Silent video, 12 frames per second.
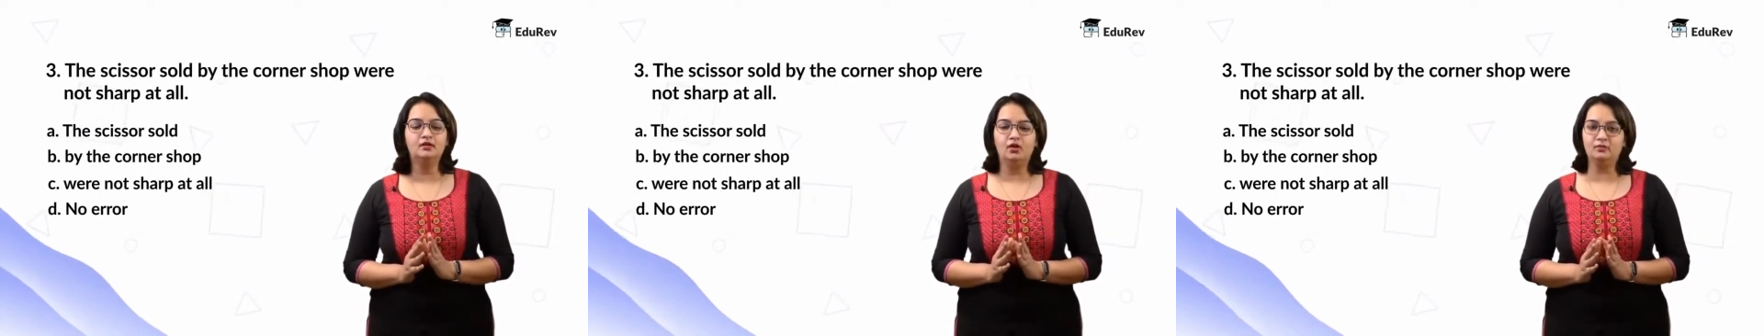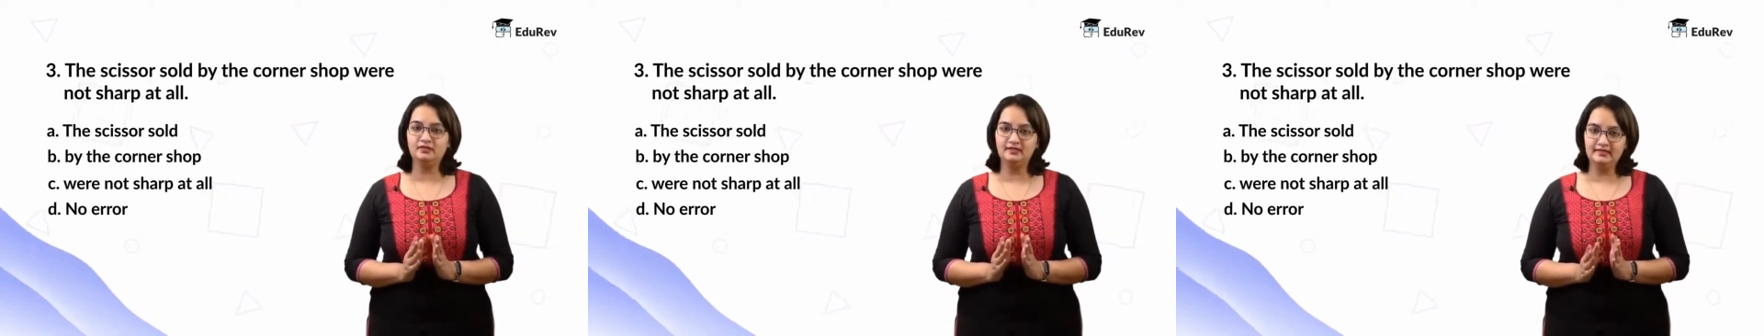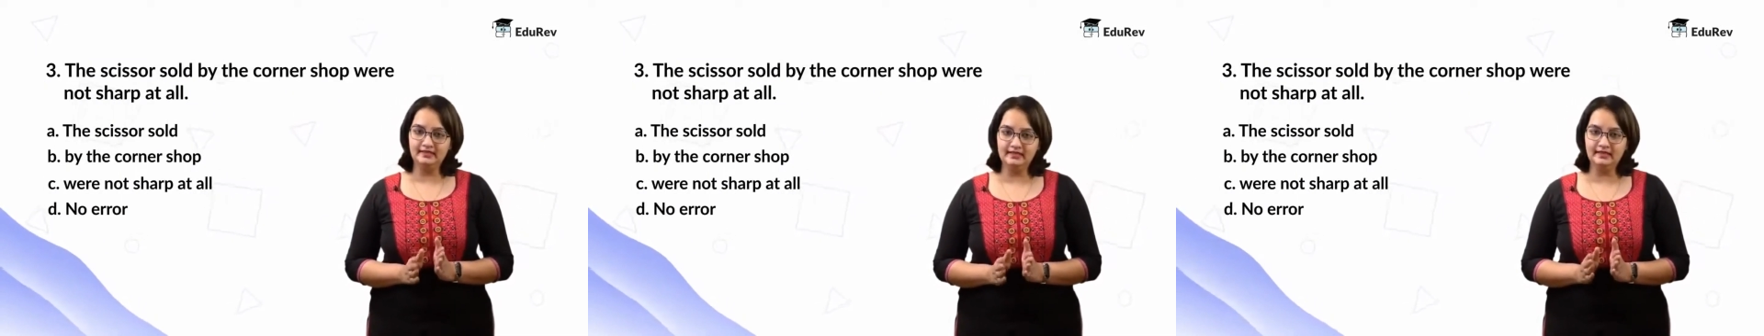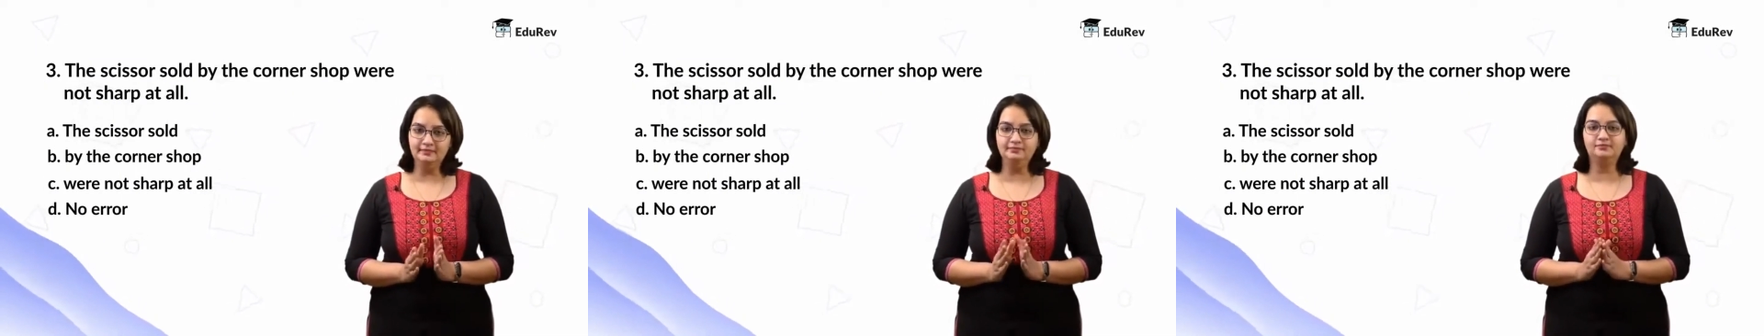Option
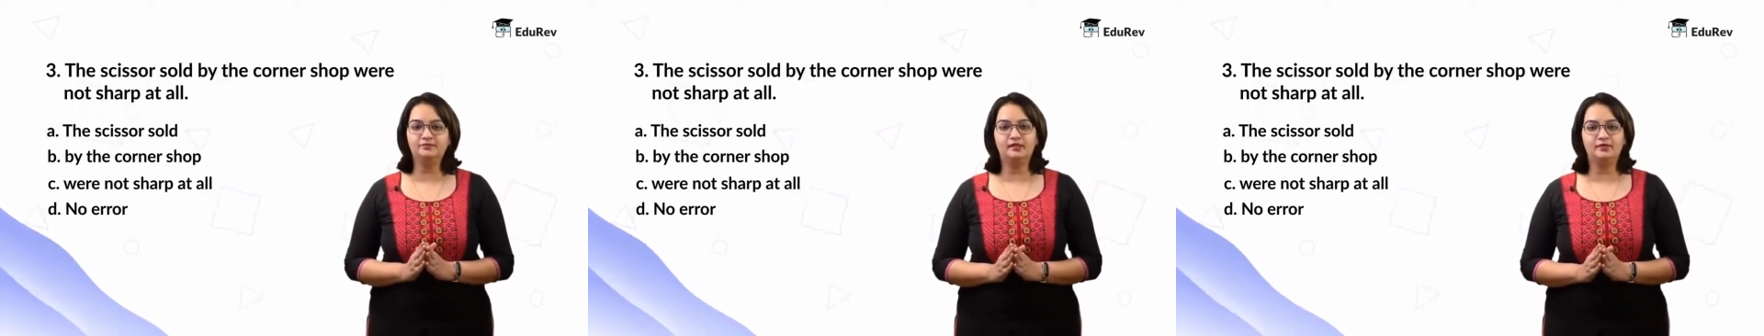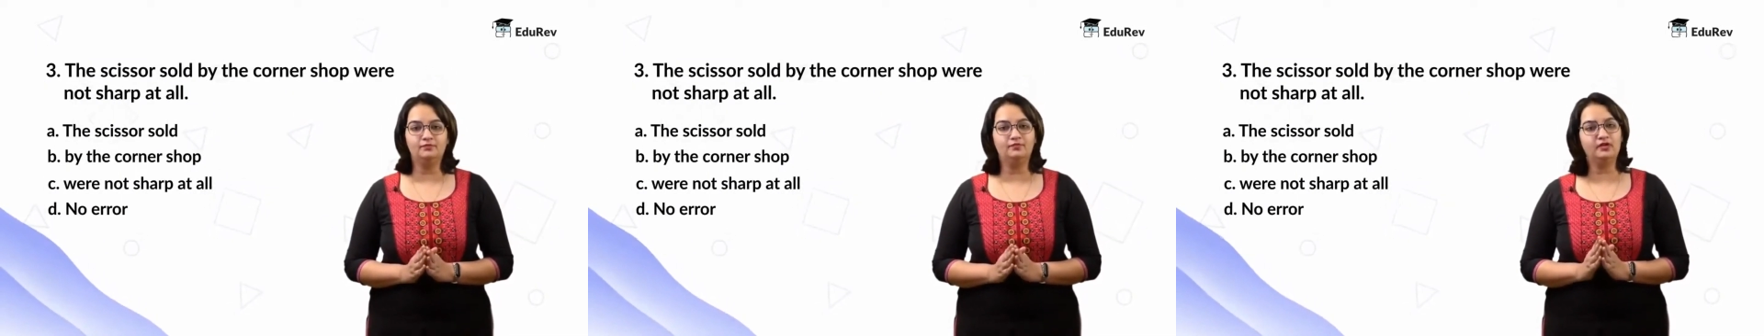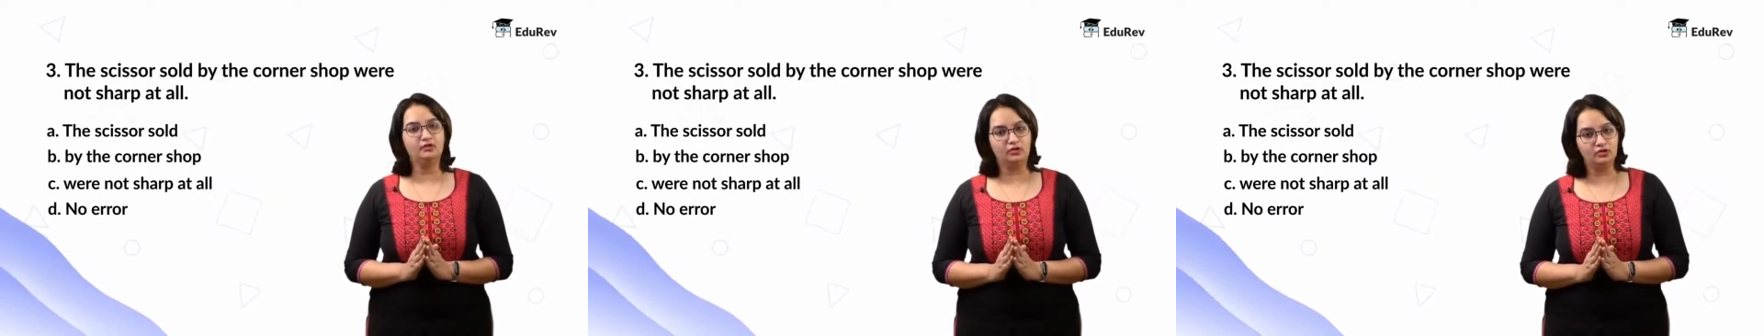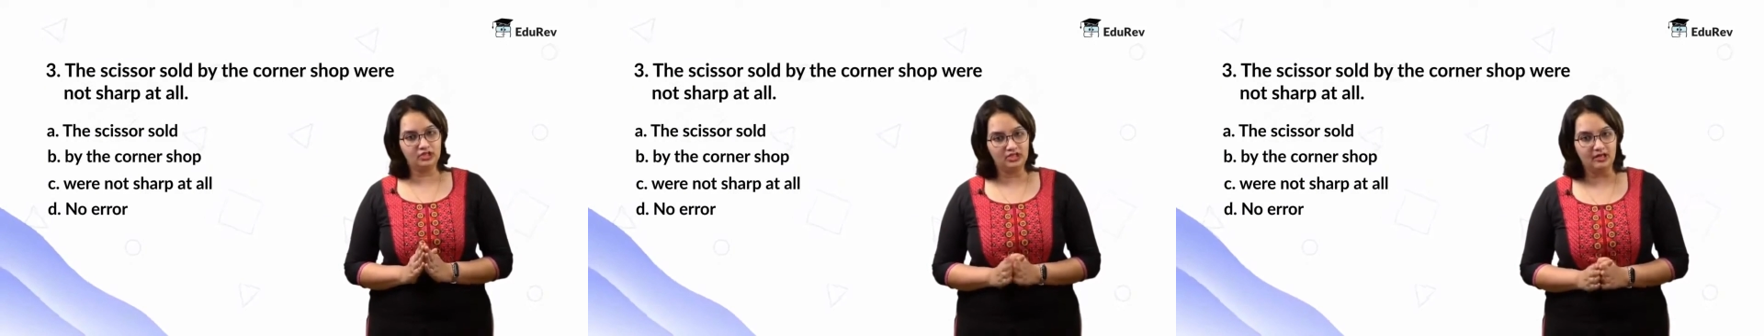C, were
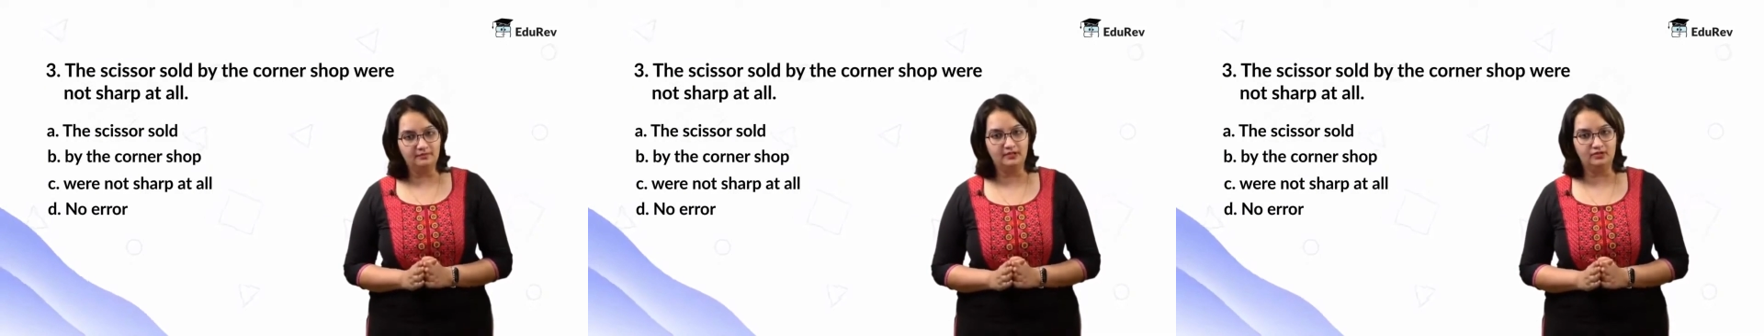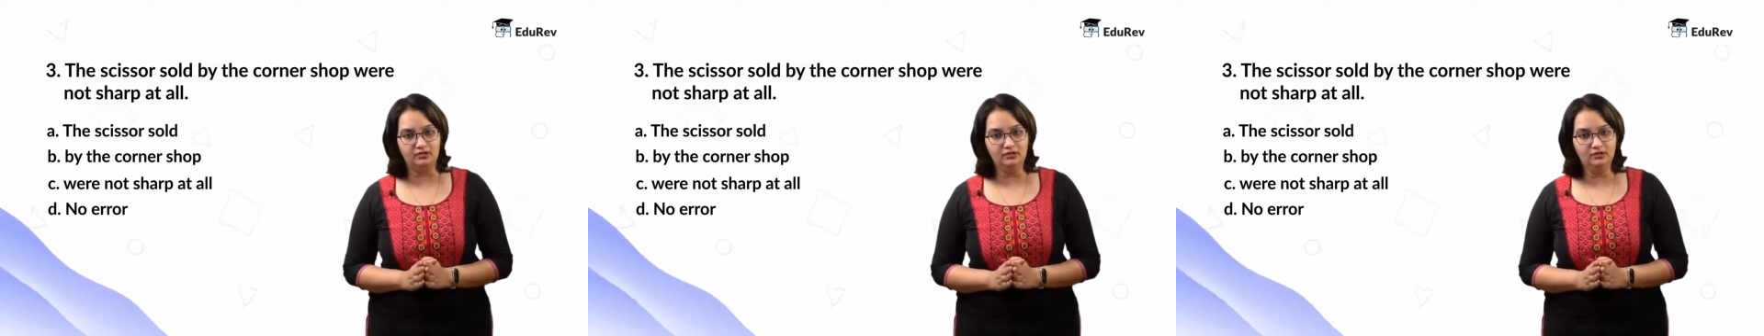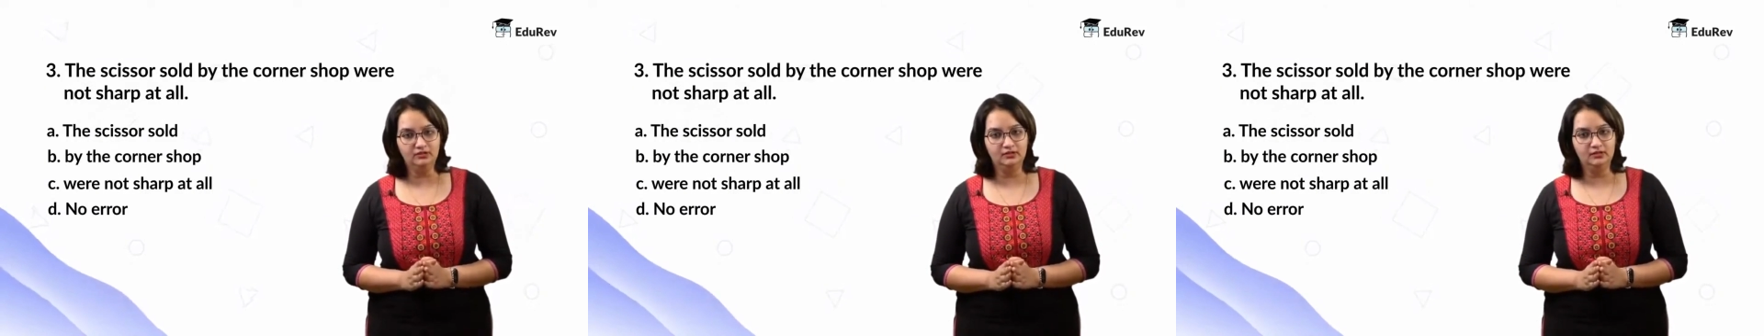not sharp at all.